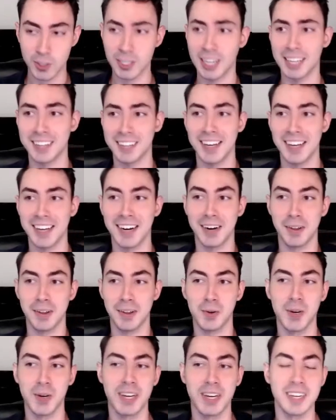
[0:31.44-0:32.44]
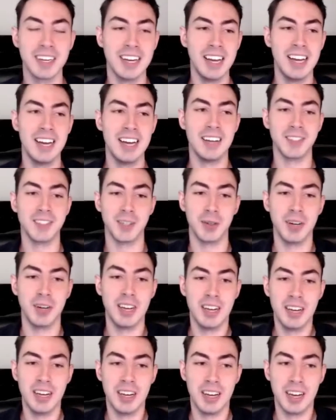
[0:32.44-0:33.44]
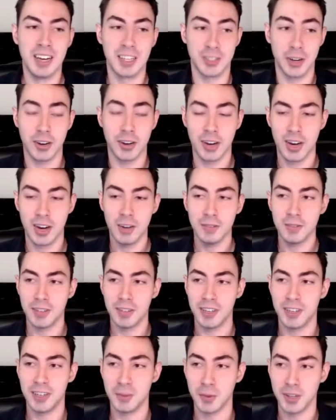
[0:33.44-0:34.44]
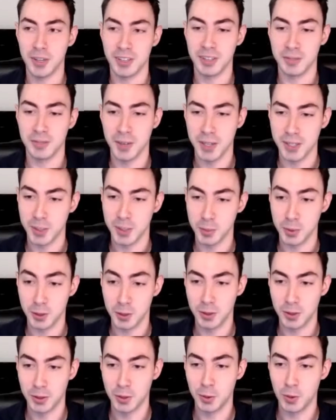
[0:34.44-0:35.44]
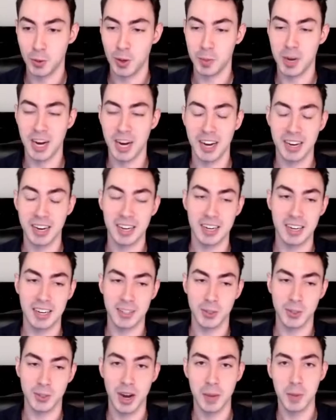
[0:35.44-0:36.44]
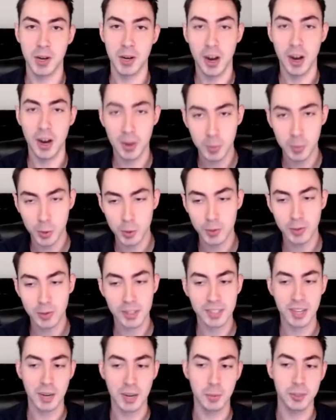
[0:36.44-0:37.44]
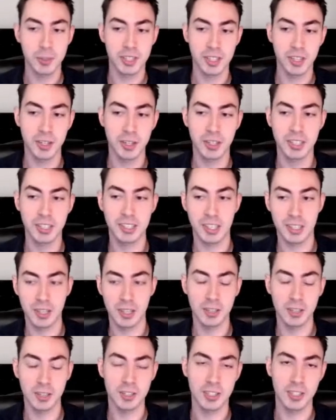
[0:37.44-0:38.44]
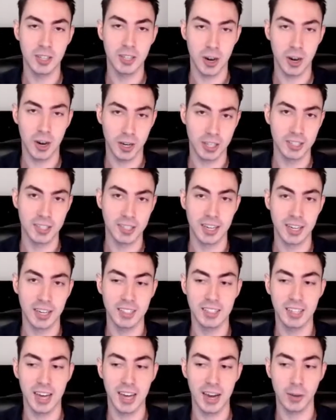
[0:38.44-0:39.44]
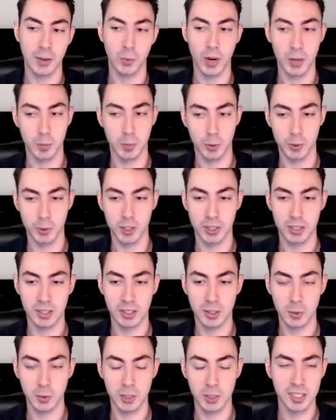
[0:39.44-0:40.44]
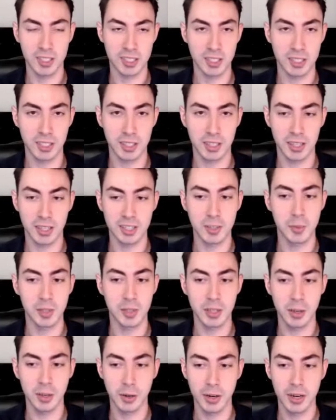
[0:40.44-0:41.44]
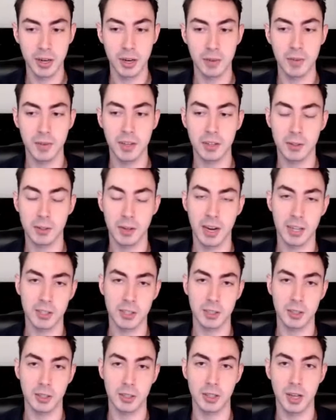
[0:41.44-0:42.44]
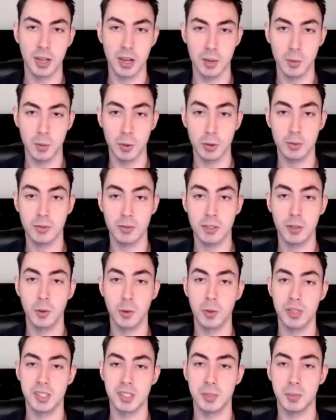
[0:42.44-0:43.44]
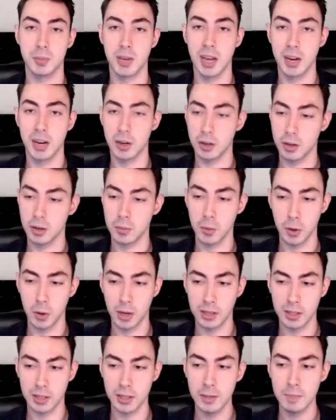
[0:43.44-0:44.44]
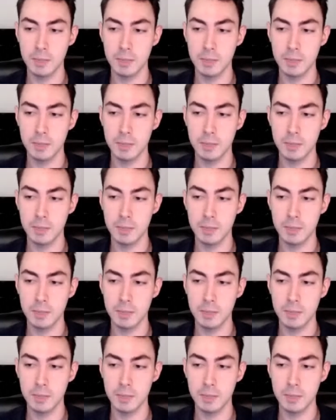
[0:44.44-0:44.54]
to get that out of the way. So starting off with a very simple, who am I? So I'm an automotive cybersecurity technology architect at RFCommotion, which is a subsidiary of the international automotive tier 1 supplier, Marelli.